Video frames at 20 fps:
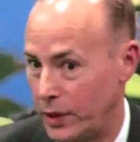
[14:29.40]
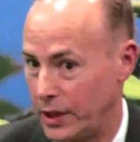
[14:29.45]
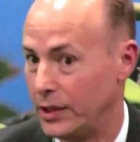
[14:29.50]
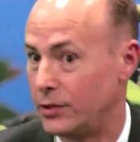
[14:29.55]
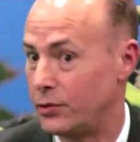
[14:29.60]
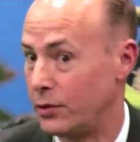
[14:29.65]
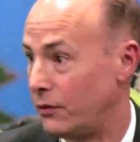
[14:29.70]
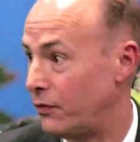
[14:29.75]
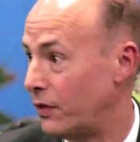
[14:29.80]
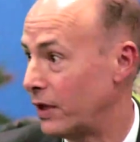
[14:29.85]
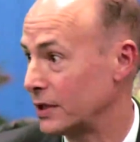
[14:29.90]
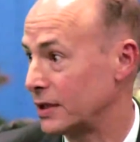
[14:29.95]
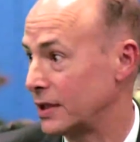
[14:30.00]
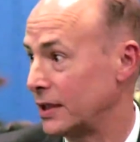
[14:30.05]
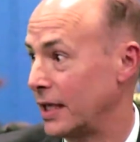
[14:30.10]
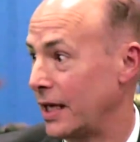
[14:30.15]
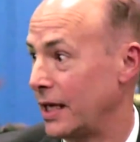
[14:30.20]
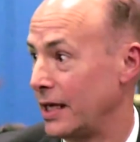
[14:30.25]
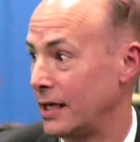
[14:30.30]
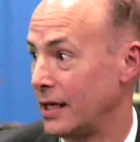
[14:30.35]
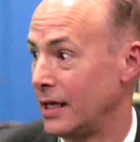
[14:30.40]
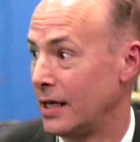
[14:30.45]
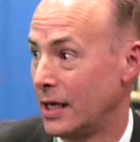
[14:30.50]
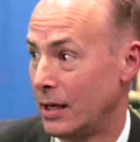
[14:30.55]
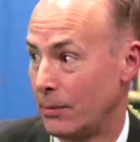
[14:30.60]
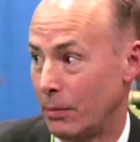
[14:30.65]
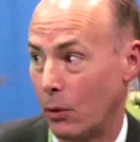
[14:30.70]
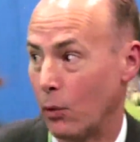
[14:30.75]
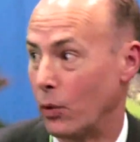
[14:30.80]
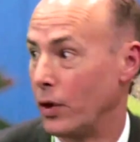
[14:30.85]
We need to investigate,
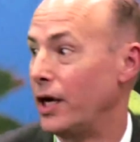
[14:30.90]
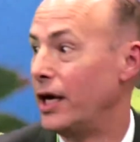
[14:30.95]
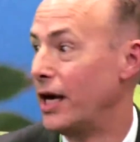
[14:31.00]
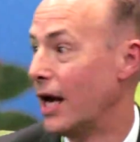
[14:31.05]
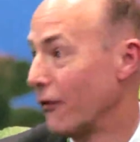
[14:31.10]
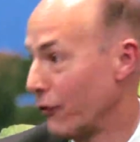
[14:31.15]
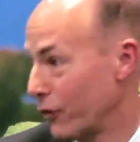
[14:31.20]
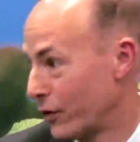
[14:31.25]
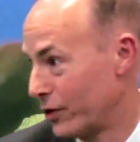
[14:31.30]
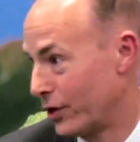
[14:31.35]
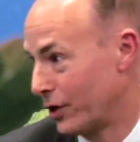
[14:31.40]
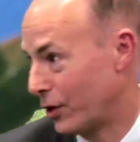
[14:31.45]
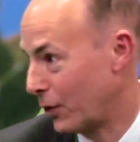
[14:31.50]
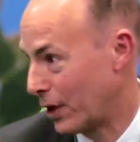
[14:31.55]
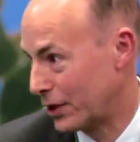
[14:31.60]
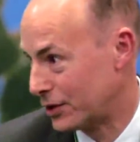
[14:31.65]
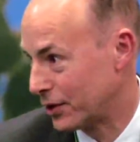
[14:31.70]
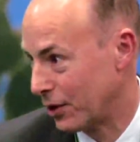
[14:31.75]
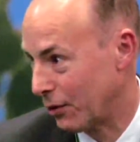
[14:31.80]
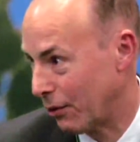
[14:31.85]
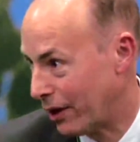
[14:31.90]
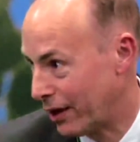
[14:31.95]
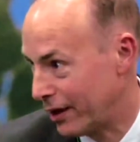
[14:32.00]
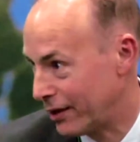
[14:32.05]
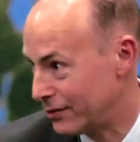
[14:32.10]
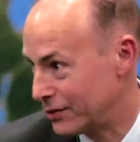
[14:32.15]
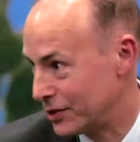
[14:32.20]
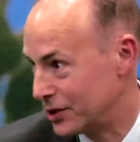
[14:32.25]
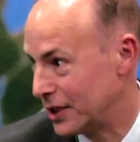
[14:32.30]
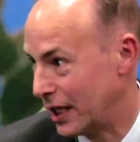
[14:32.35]
but we're never going to arrest our way
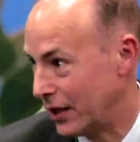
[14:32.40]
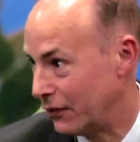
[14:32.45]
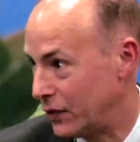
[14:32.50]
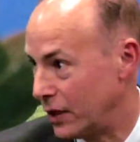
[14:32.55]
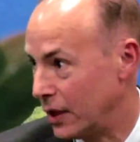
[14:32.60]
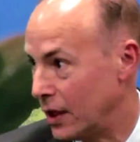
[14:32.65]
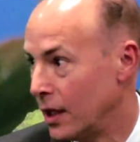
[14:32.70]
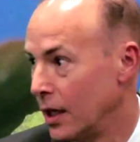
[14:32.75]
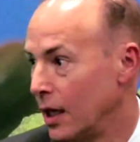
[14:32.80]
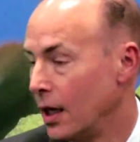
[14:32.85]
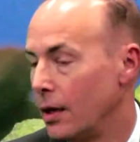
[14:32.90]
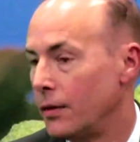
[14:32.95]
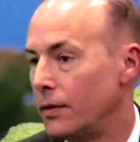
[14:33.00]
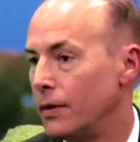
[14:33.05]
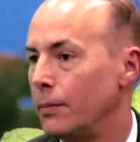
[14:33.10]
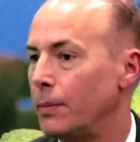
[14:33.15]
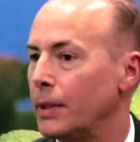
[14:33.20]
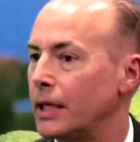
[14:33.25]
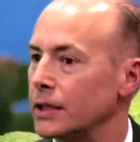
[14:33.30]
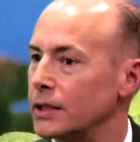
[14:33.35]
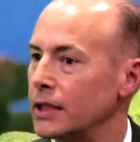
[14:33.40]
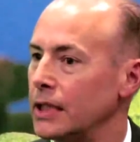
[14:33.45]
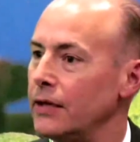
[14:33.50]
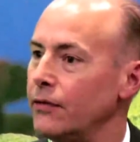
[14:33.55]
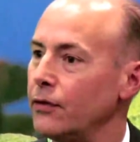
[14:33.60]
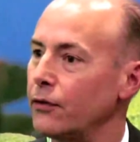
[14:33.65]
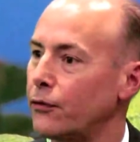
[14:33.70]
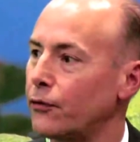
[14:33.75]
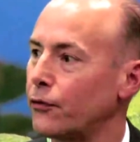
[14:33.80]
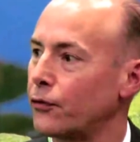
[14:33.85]
to safety. Because
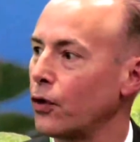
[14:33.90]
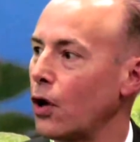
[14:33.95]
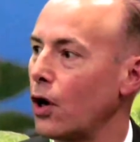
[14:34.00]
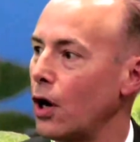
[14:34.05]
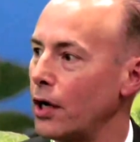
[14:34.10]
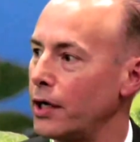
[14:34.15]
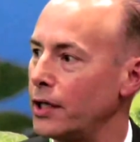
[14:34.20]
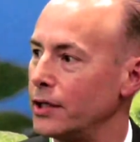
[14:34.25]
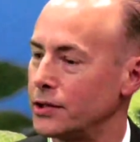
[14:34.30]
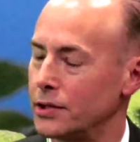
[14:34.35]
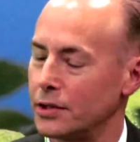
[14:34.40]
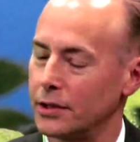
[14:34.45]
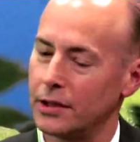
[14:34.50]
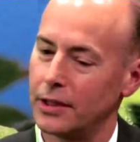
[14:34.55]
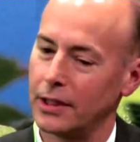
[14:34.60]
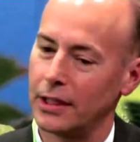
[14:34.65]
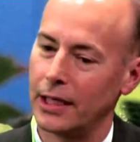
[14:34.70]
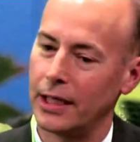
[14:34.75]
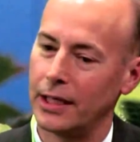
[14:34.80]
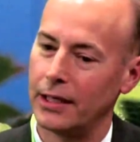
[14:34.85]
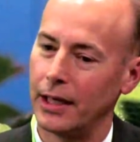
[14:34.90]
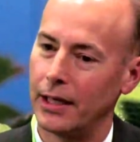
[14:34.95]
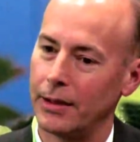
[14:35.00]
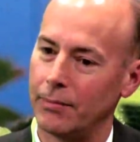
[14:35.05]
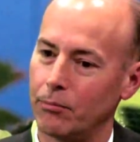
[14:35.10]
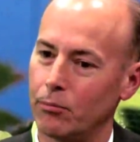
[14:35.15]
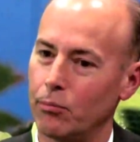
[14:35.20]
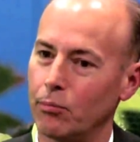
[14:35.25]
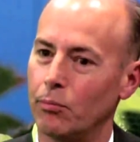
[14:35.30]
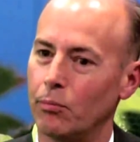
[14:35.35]
even fraud is,
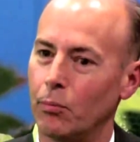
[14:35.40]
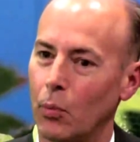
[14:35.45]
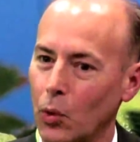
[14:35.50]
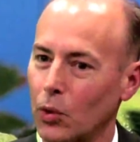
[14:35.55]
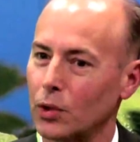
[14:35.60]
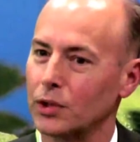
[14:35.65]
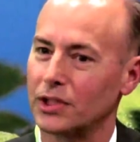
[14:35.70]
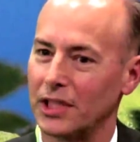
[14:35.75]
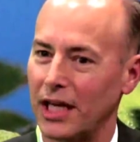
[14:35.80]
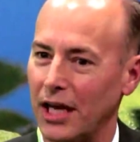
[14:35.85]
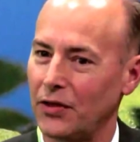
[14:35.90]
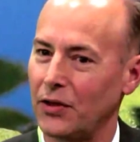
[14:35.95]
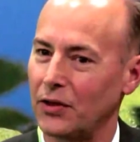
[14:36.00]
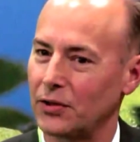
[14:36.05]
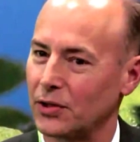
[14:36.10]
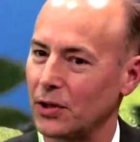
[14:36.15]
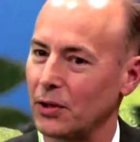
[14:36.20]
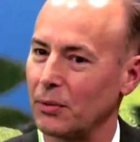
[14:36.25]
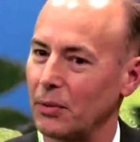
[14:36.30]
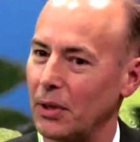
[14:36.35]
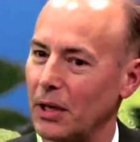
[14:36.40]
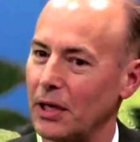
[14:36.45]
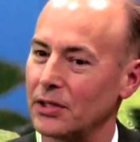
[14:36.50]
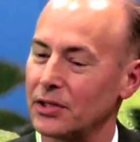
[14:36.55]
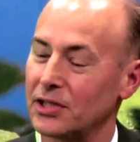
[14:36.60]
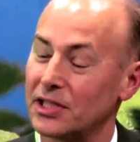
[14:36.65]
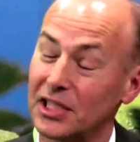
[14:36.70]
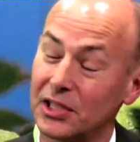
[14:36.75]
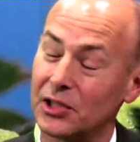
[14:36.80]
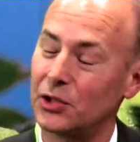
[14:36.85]
and morals and ethics are
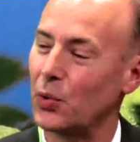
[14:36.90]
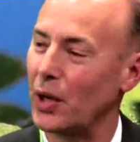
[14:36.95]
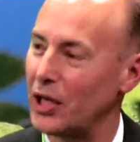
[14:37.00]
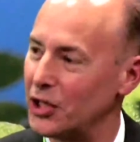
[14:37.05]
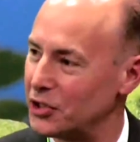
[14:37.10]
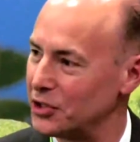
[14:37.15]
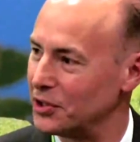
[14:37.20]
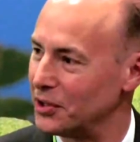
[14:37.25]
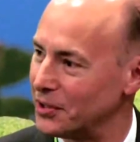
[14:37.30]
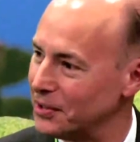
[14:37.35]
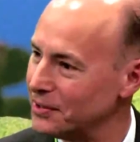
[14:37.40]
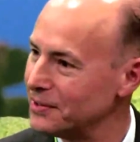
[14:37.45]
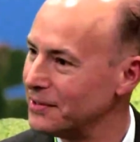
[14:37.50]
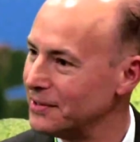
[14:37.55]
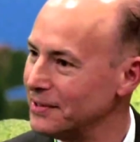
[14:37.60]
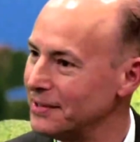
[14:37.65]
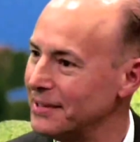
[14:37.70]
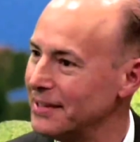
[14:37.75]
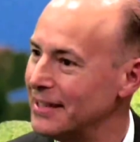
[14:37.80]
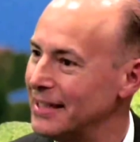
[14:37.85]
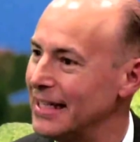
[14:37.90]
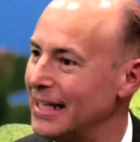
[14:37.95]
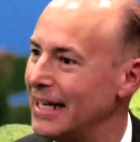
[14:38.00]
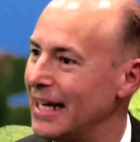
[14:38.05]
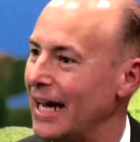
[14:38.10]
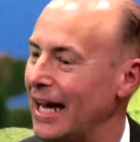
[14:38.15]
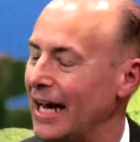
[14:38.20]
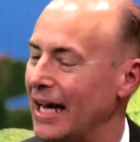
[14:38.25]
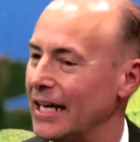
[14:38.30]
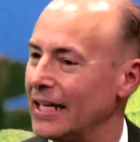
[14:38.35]
situational.
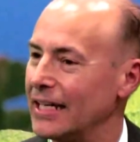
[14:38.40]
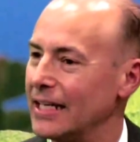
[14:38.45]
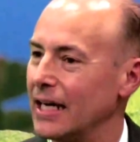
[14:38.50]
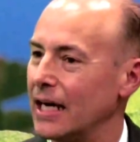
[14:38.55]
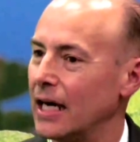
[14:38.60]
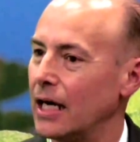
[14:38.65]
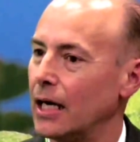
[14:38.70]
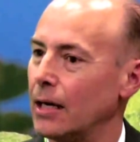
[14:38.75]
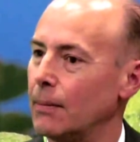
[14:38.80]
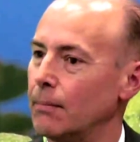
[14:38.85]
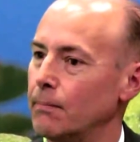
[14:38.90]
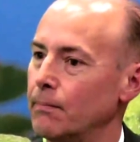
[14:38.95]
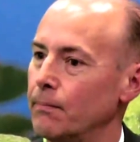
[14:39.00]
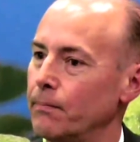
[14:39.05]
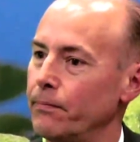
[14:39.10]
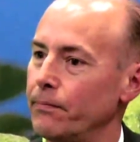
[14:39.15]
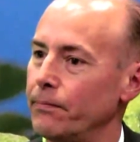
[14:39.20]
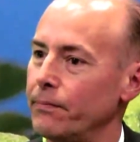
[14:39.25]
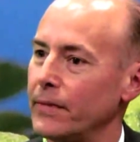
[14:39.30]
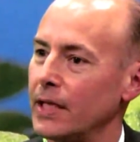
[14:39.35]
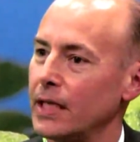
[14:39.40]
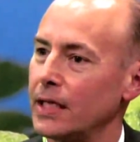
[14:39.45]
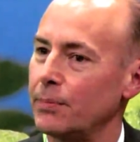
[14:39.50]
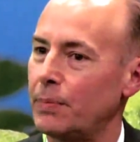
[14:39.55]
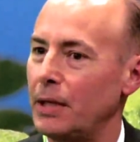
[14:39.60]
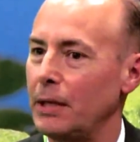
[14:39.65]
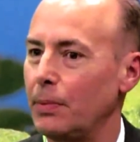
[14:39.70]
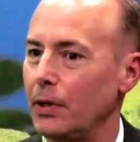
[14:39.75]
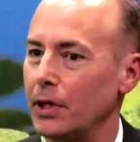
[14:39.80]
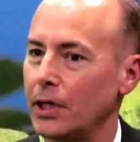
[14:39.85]
And
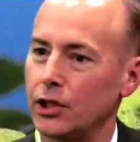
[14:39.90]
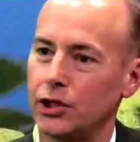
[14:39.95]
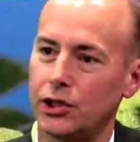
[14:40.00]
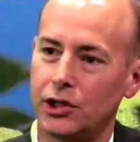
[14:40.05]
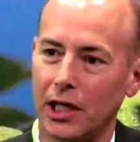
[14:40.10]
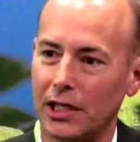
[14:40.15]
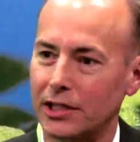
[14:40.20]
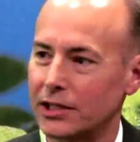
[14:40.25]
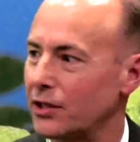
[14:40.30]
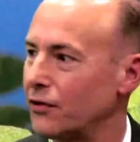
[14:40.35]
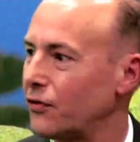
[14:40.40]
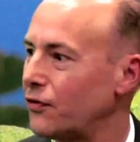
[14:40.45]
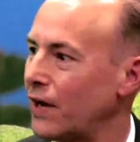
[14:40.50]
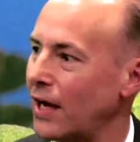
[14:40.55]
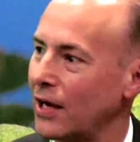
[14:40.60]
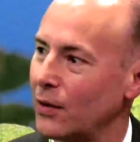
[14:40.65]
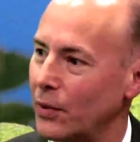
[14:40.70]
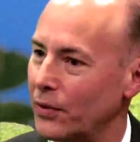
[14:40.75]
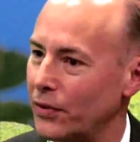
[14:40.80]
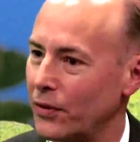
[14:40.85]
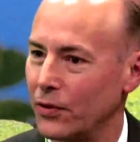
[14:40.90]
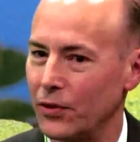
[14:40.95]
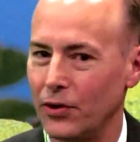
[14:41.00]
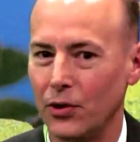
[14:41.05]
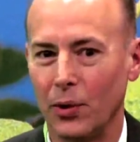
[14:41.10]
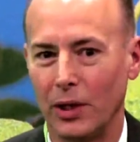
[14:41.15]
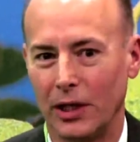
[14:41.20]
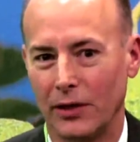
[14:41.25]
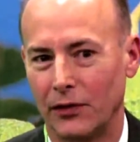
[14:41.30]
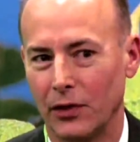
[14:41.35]
people can justify what they're
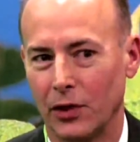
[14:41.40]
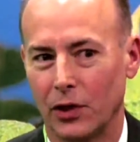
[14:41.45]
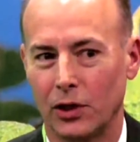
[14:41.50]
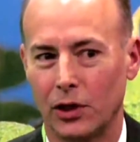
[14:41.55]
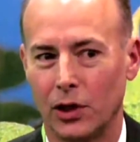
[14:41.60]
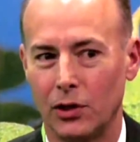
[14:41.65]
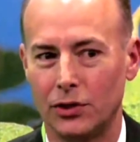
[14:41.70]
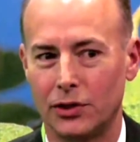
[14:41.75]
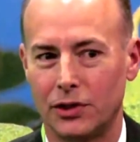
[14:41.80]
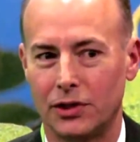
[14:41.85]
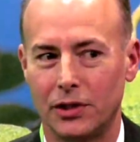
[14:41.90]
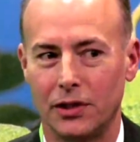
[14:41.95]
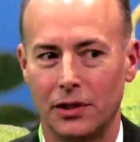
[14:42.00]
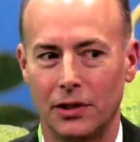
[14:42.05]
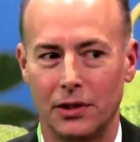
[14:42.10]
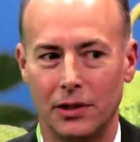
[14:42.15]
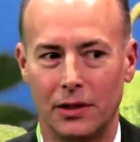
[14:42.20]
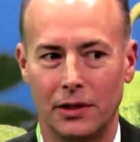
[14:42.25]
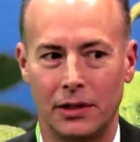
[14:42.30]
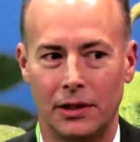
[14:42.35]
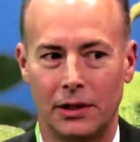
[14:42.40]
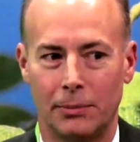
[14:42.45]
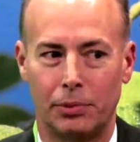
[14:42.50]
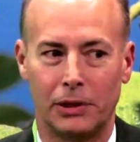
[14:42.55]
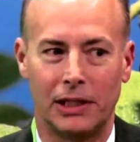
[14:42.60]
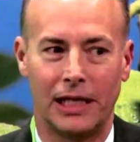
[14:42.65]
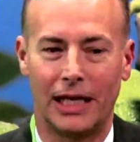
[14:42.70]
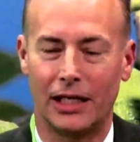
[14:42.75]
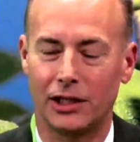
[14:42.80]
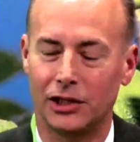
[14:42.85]
doing. If they're close to the
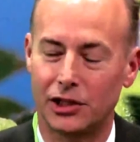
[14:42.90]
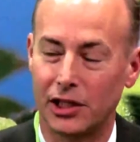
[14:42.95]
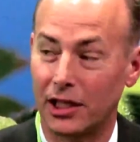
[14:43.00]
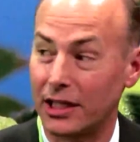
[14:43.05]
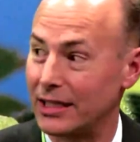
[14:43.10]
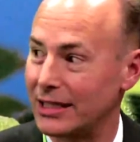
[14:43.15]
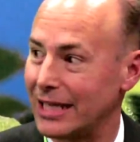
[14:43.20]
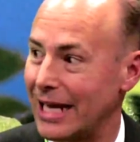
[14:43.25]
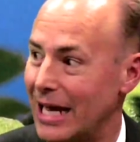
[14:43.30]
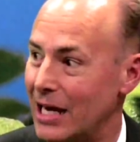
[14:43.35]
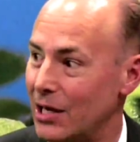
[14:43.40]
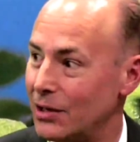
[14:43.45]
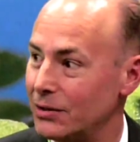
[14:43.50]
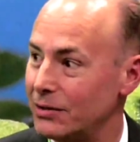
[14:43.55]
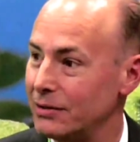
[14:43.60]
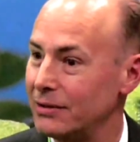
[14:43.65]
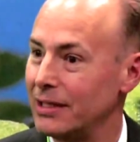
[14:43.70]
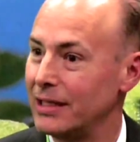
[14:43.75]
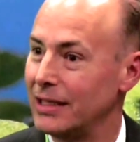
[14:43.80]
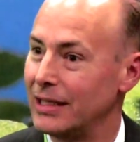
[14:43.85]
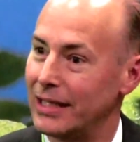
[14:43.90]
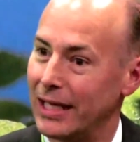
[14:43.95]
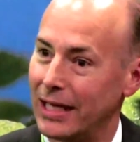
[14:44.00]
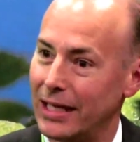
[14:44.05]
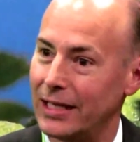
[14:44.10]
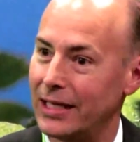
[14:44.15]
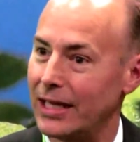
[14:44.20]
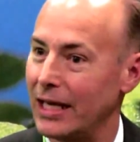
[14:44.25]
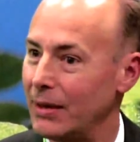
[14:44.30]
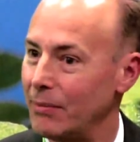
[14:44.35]
plant shutting down,
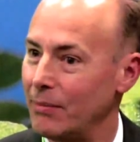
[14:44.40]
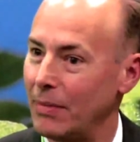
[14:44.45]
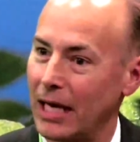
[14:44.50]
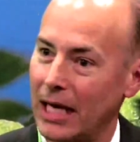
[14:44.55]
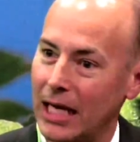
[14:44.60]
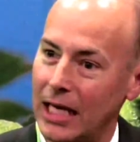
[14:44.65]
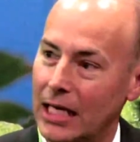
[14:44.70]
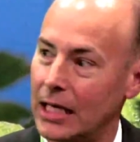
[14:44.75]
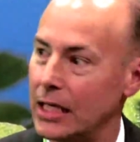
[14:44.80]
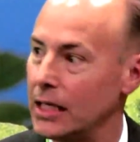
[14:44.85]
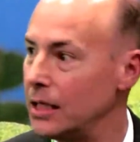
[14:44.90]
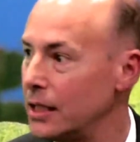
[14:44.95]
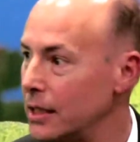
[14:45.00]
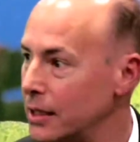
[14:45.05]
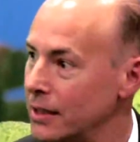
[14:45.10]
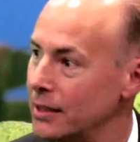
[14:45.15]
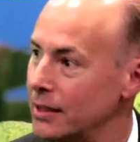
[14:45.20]
then they may